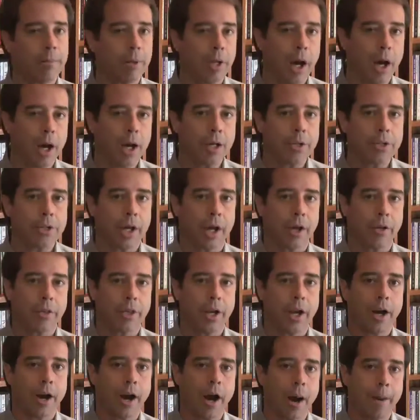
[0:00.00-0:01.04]
blogs out
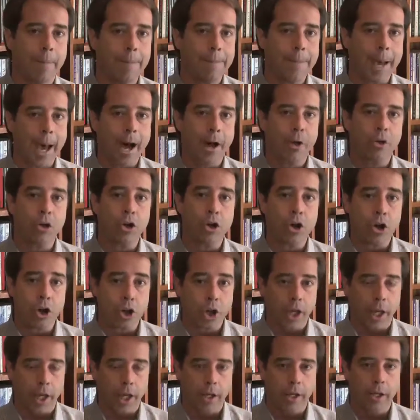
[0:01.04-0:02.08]
there about
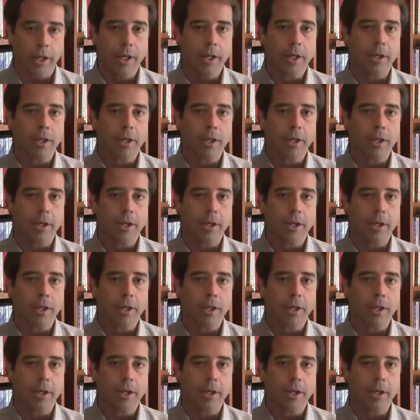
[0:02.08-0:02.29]
cooking.